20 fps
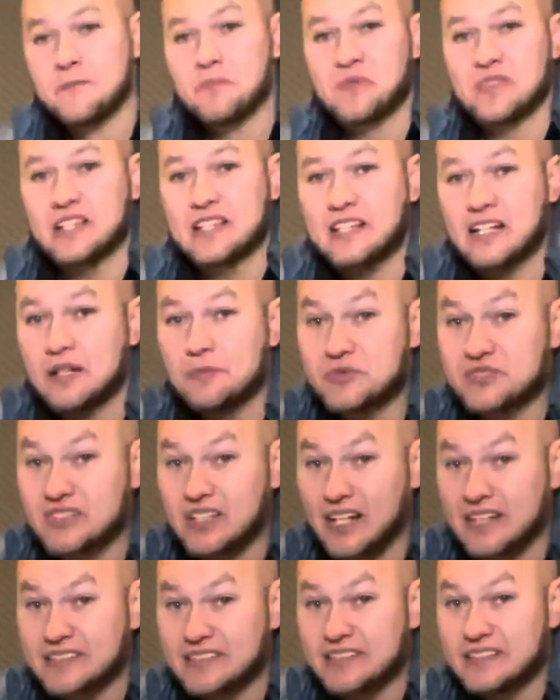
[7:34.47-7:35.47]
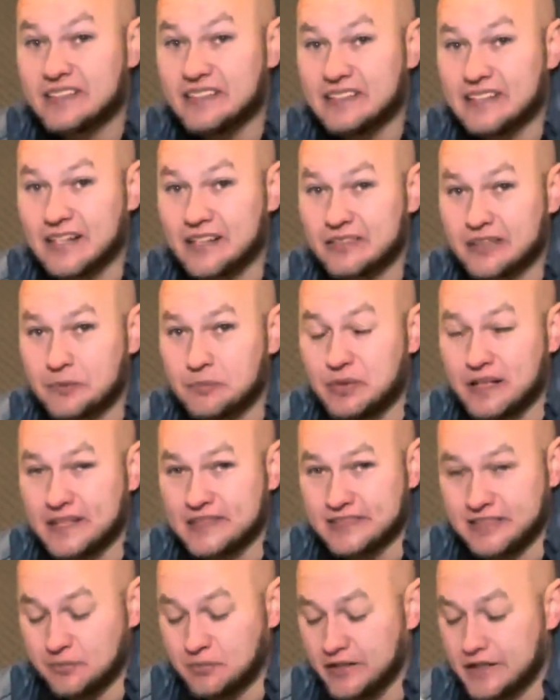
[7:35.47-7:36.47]
It comes nice and clean out the
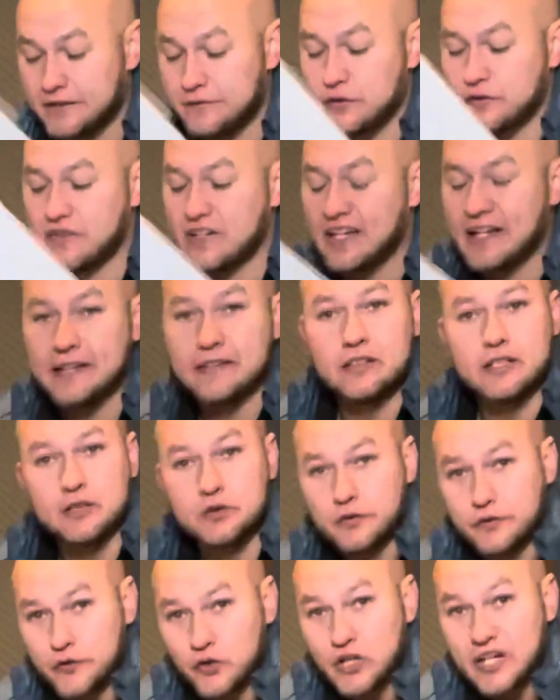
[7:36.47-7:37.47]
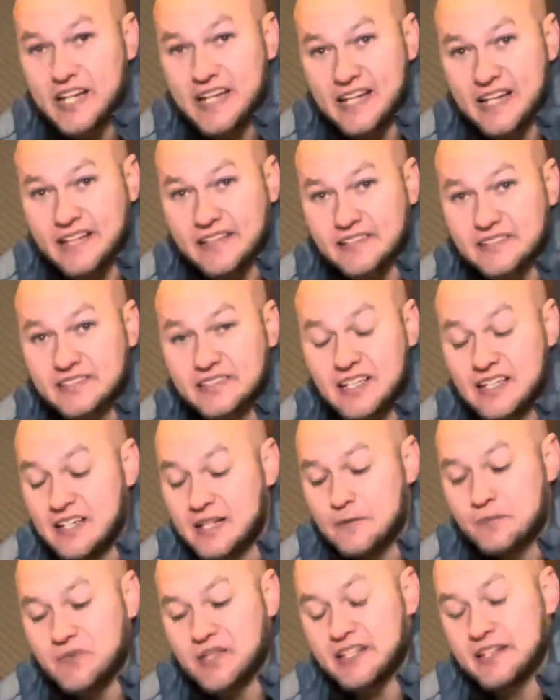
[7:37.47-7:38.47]
plastic, but if you've handled it with your hands
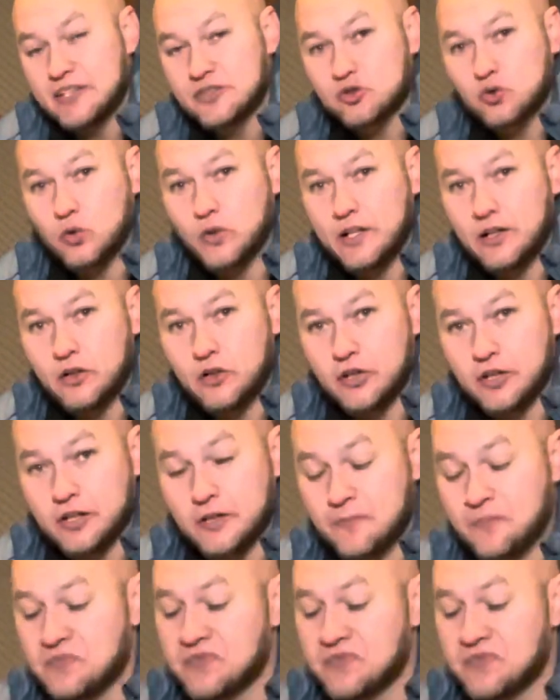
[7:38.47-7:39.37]
and there's oil on,